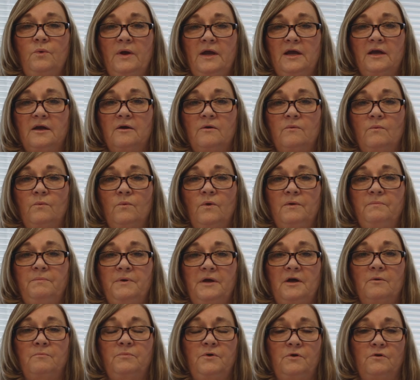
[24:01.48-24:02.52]
week would
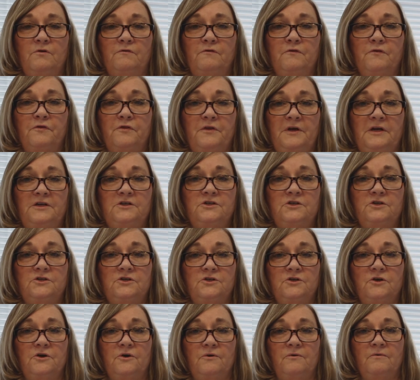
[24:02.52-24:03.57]
be a beautiful thing to
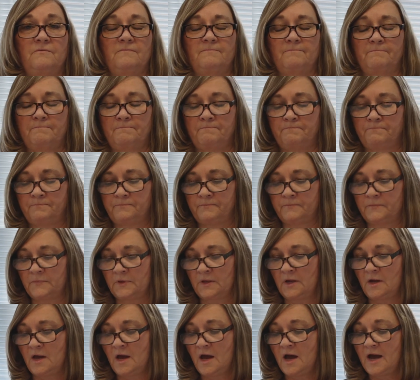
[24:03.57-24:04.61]
do.
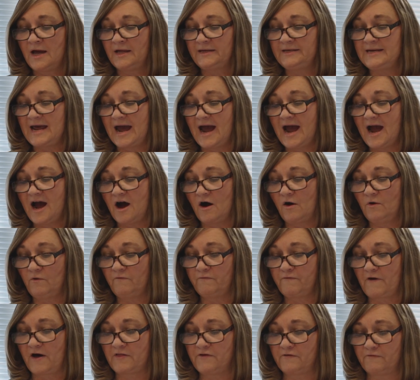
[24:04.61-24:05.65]
Now,
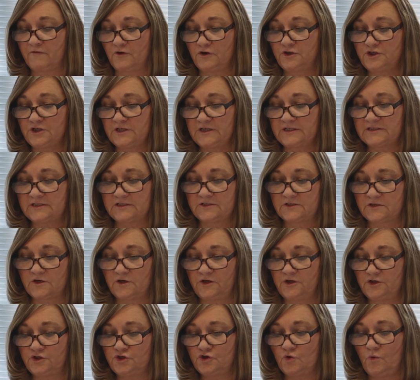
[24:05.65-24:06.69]
Father Virginis is
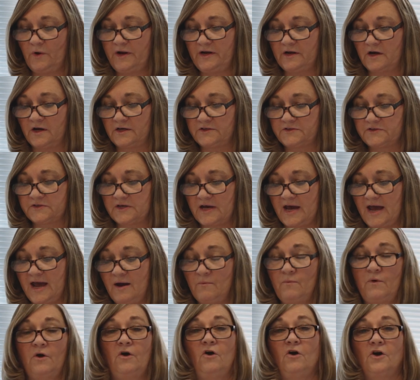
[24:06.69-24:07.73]
going to join us
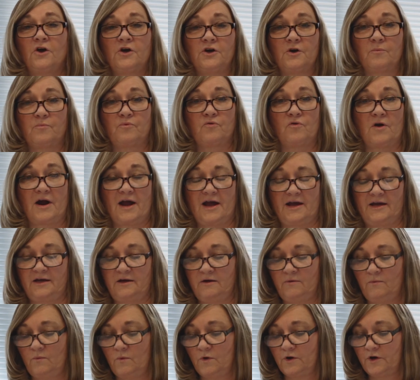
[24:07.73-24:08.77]
and we're going to pray.
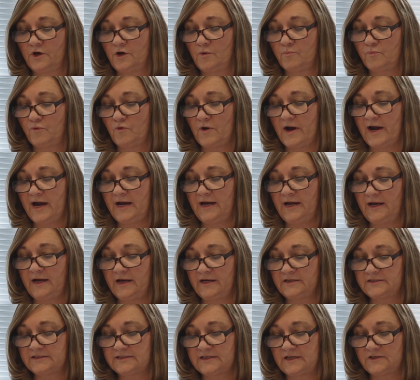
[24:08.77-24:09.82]
We're going to pray,
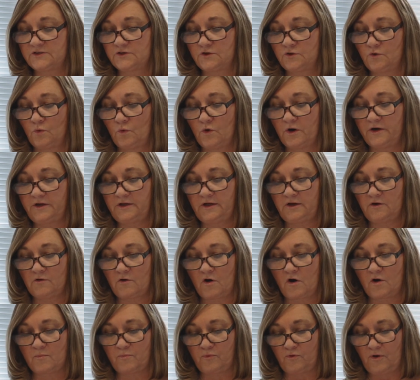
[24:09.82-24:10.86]
it says, Lord, hear
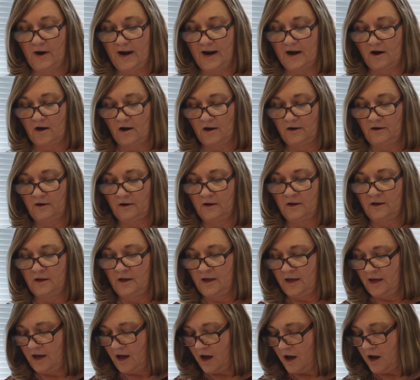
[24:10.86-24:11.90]
our prayer
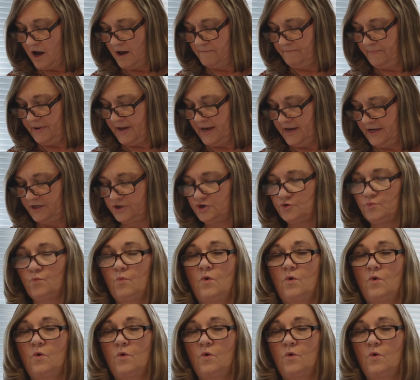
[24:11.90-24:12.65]
on page